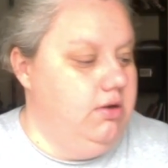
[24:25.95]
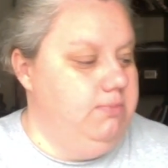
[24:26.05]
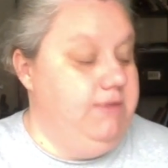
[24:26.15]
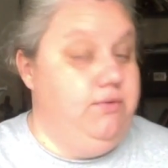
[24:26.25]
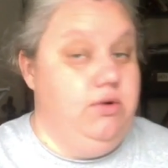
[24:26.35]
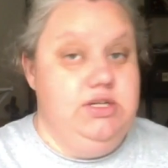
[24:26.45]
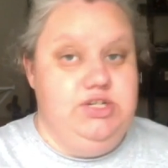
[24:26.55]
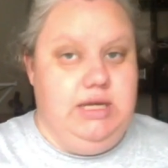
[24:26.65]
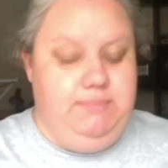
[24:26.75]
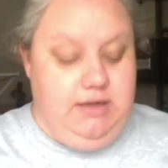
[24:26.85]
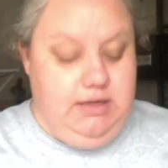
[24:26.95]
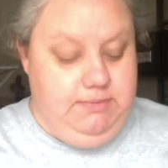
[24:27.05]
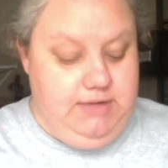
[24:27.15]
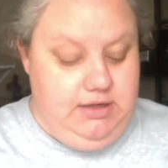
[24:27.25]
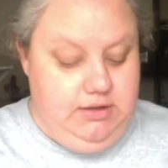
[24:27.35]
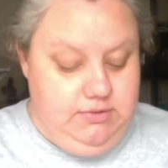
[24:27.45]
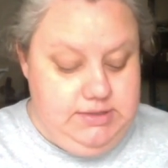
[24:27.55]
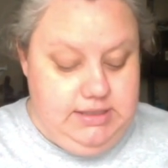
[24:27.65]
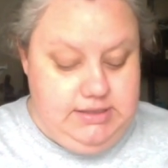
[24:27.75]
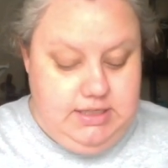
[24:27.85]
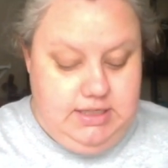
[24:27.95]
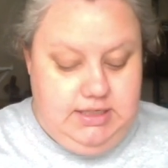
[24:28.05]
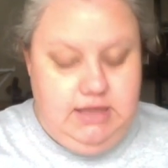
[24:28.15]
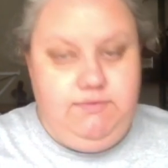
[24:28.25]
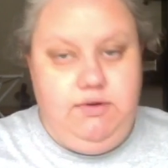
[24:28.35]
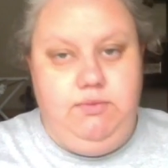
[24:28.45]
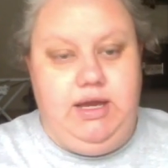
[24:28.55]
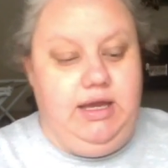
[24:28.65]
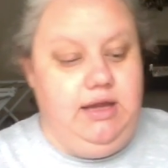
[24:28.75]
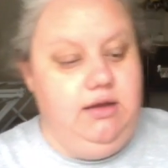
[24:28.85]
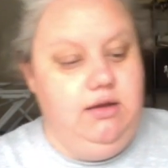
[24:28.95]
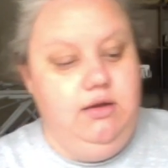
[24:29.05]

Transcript: before the shop update news, is the giveaway